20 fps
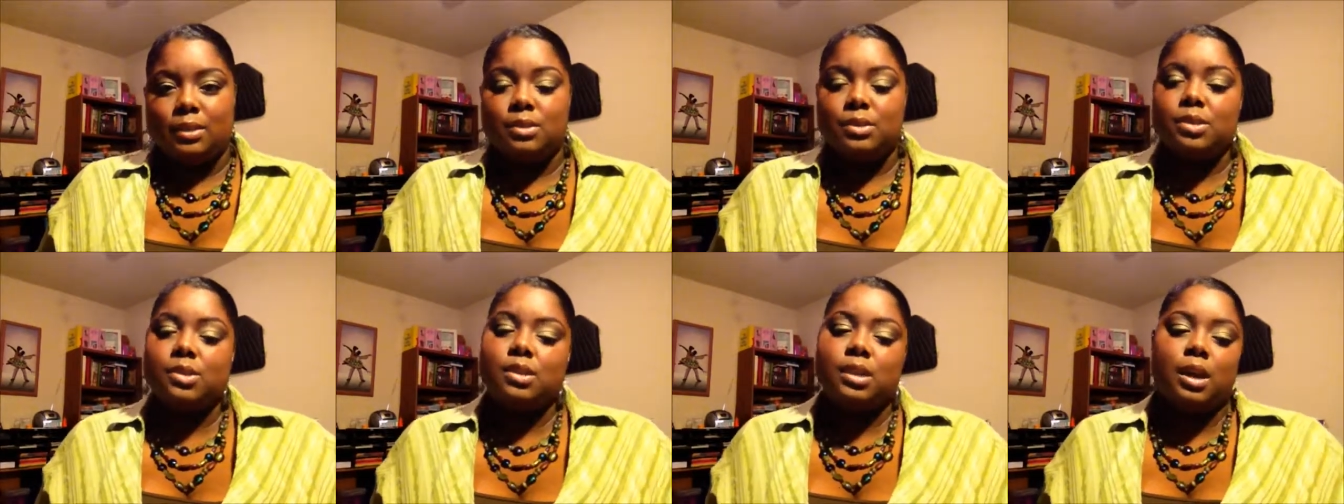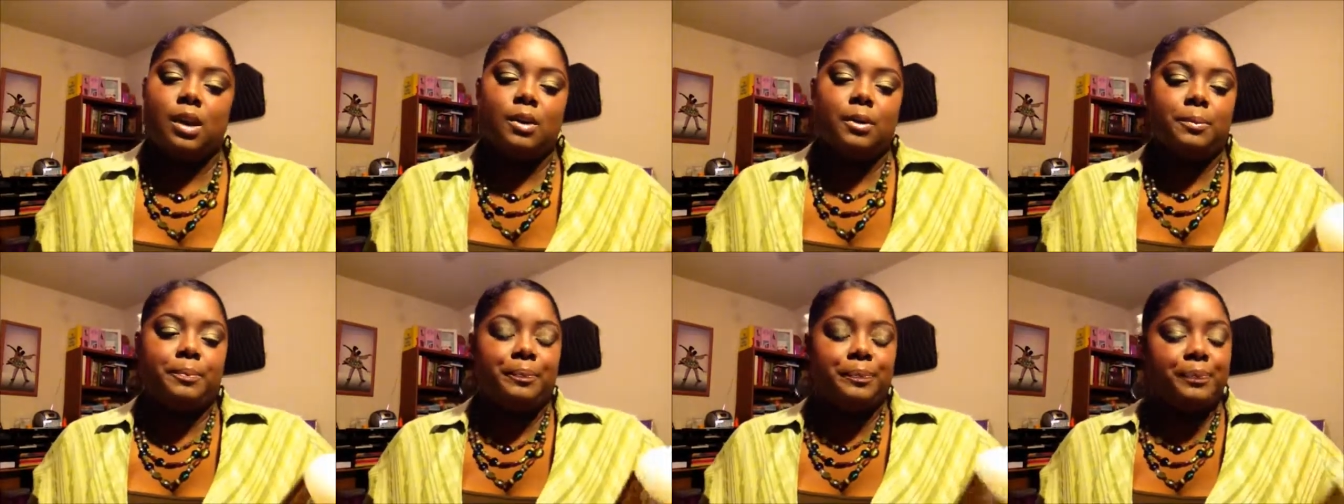
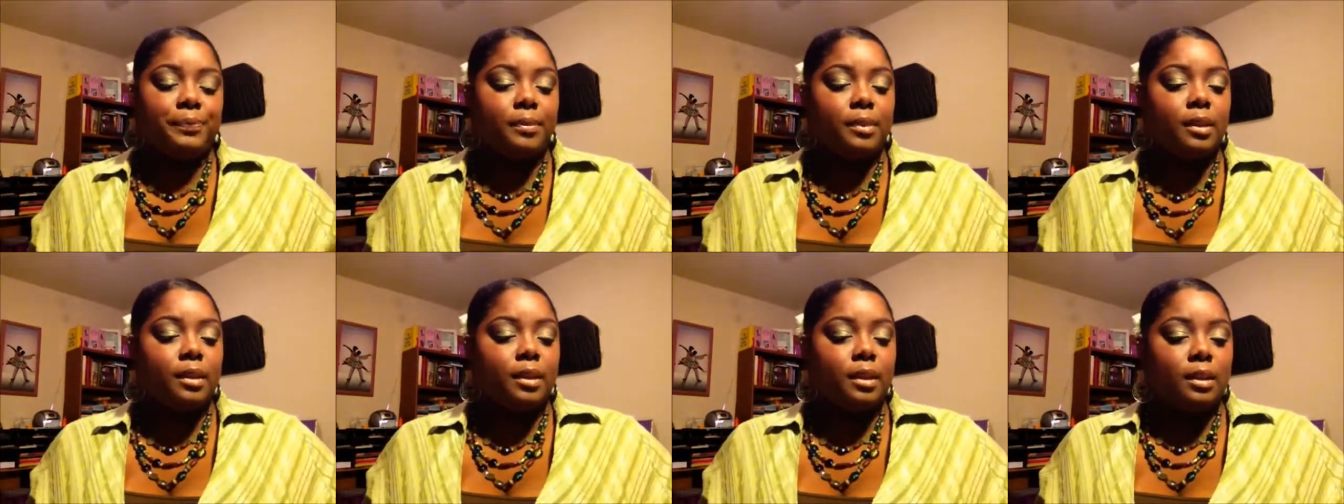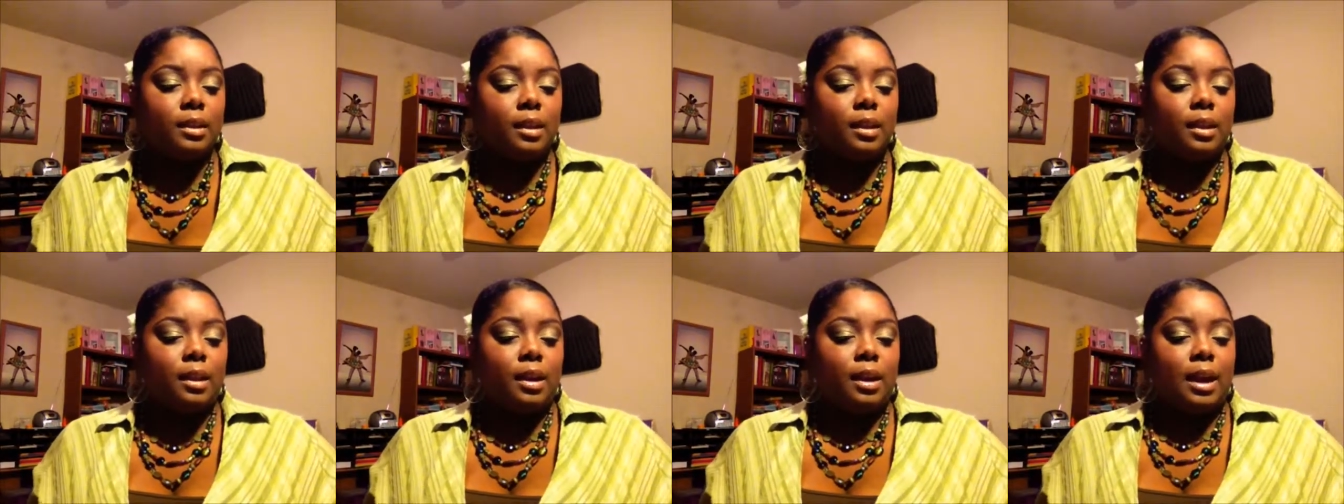So
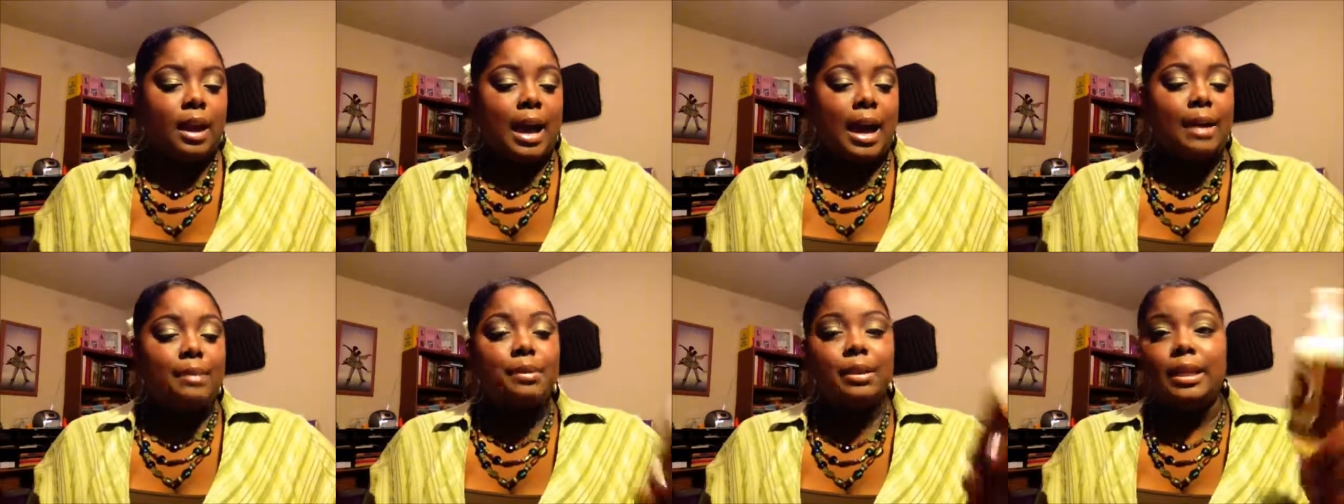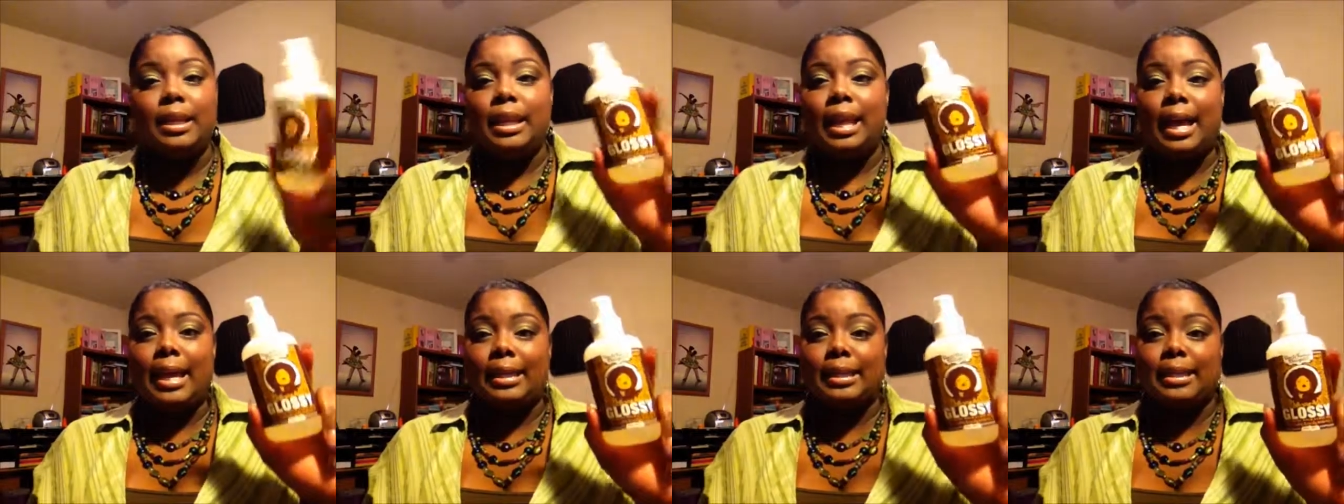I really
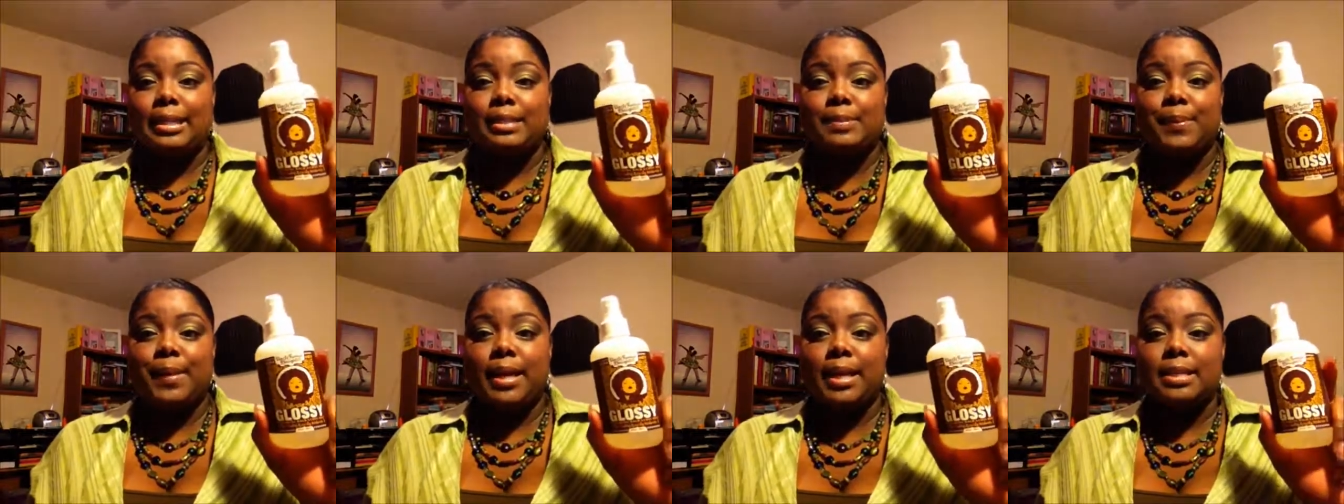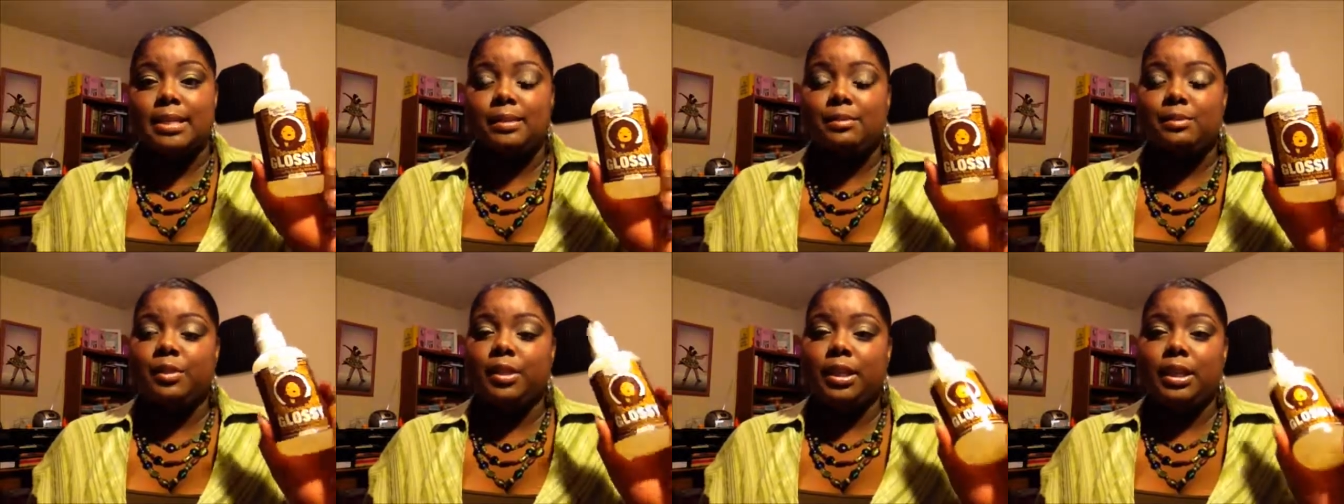like this because
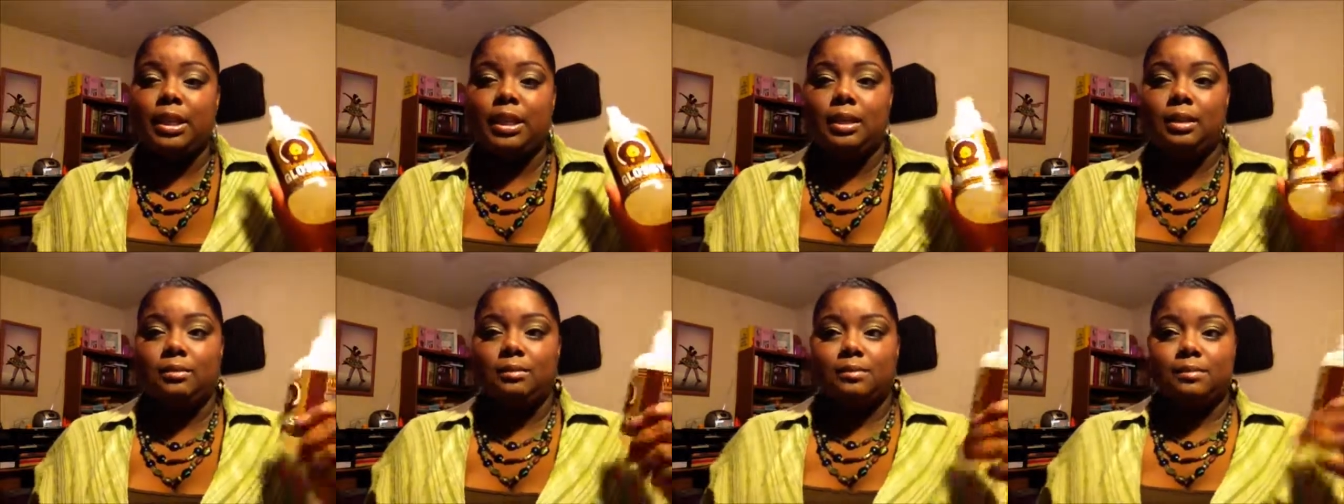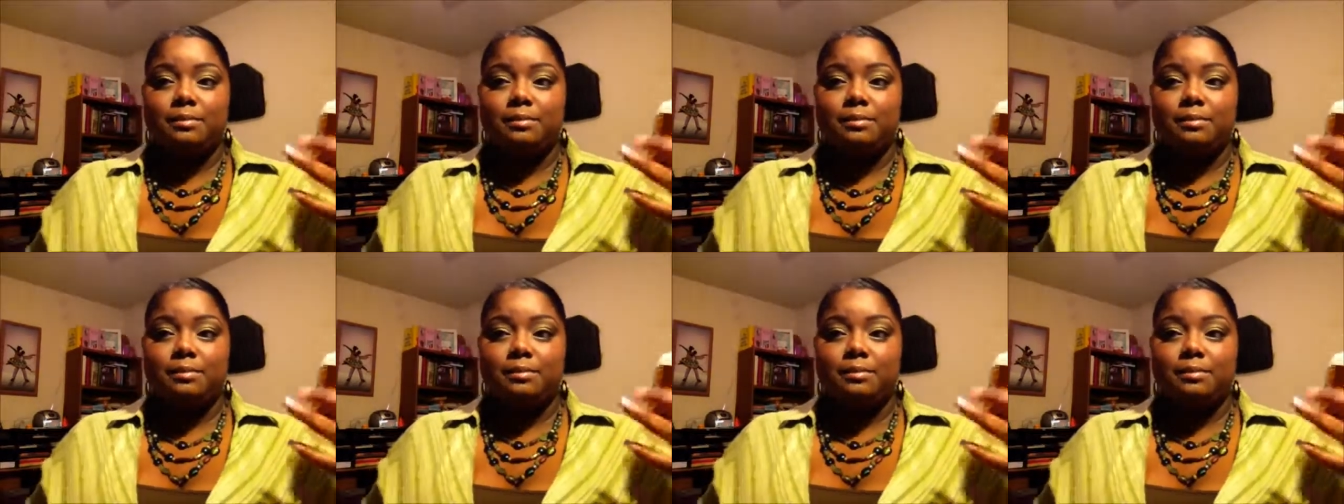it really